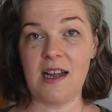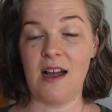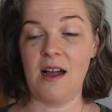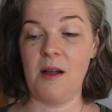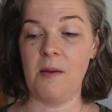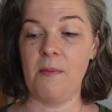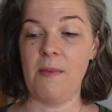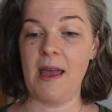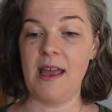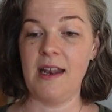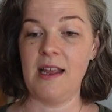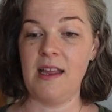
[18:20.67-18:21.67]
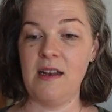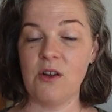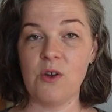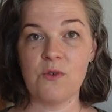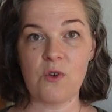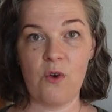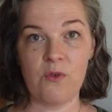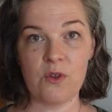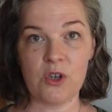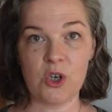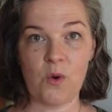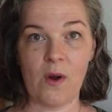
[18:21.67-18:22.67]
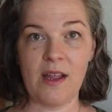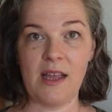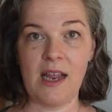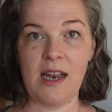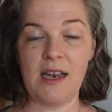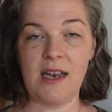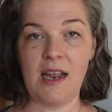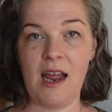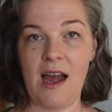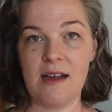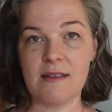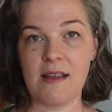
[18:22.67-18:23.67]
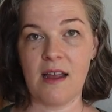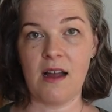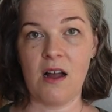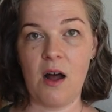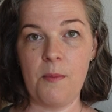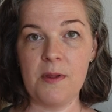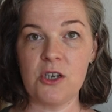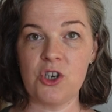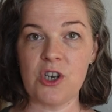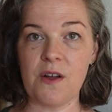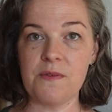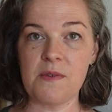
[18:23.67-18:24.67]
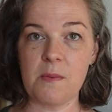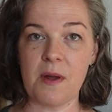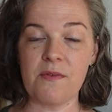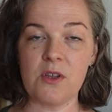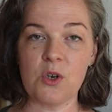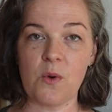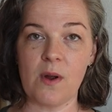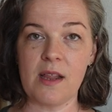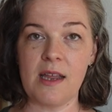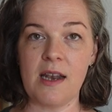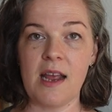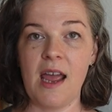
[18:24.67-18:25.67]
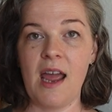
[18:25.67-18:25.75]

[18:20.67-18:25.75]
um, and it goes over the toilet, and it has like a couple of shelves above the toilet,